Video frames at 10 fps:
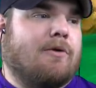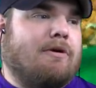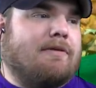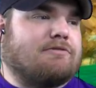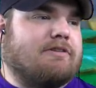we
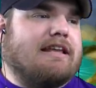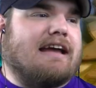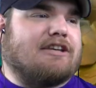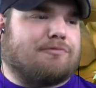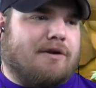have this really
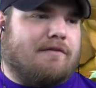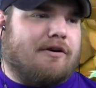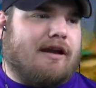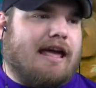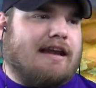nice
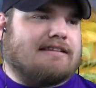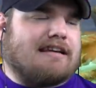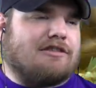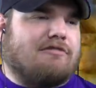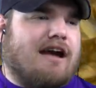river, and it's
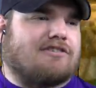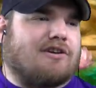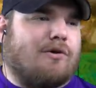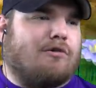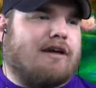got the rocks that
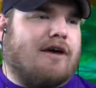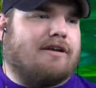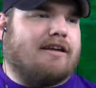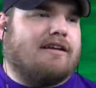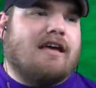go around
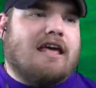it.